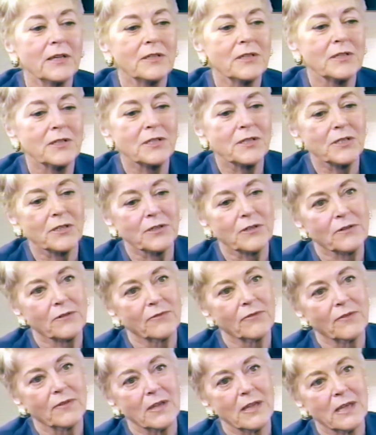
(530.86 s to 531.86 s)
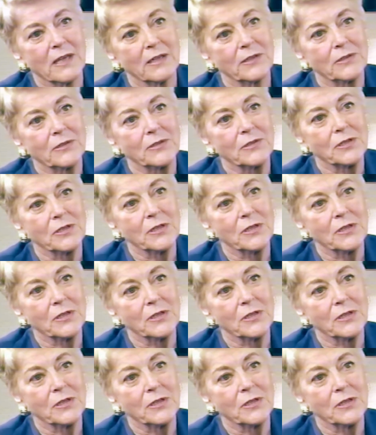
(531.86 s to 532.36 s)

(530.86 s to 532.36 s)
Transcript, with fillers: to serve in